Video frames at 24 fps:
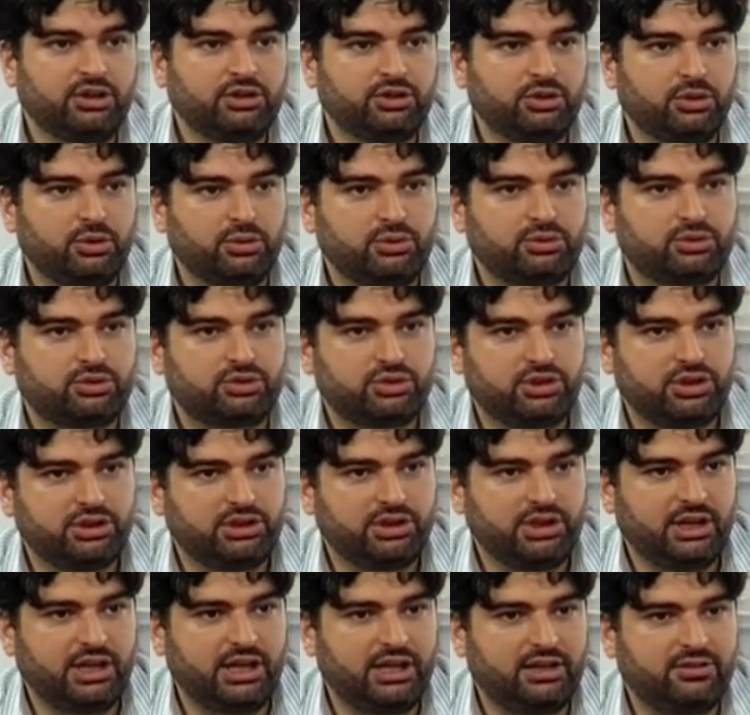don't
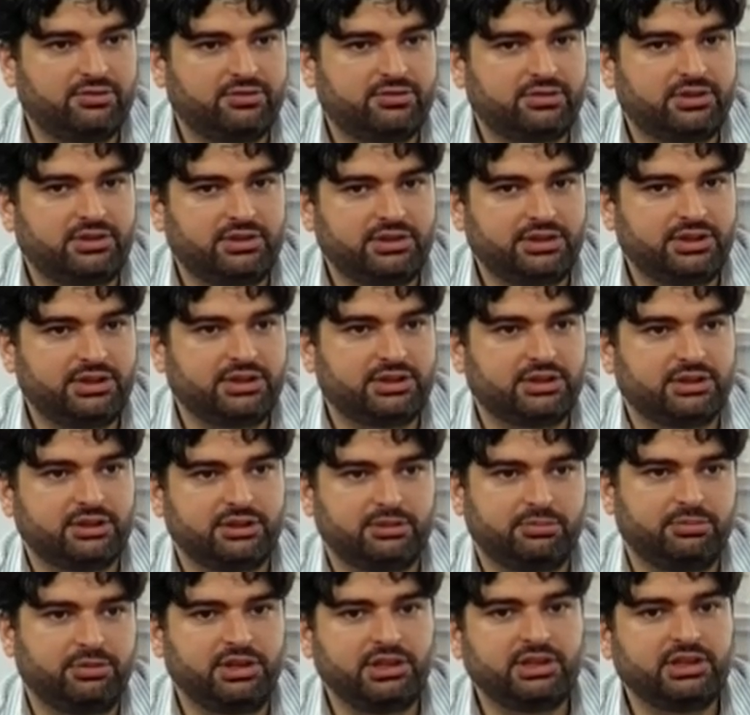really have clear
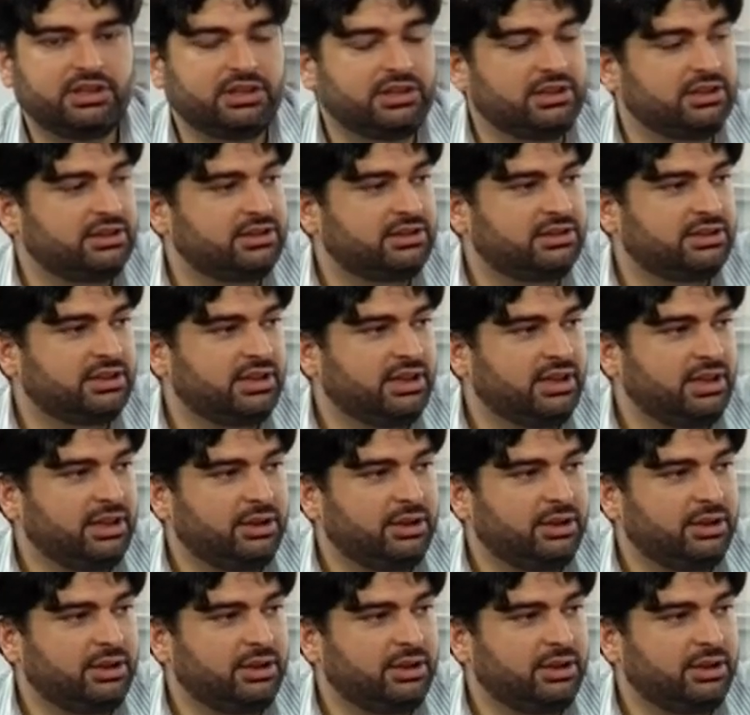opinions